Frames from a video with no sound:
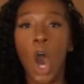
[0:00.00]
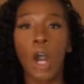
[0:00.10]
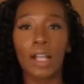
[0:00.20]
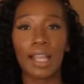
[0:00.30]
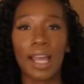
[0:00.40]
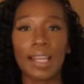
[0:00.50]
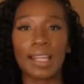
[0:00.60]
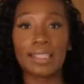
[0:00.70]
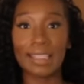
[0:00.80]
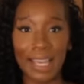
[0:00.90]
are
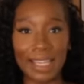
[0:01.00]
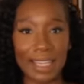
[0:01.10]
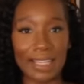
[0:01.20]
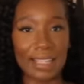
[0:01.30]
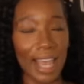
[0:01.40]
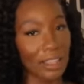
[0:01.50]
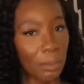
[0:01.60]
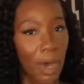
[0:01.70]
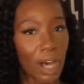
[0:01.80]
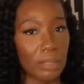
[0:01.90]
like leggings at the
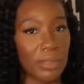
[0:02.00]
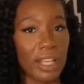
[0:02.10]
bottom.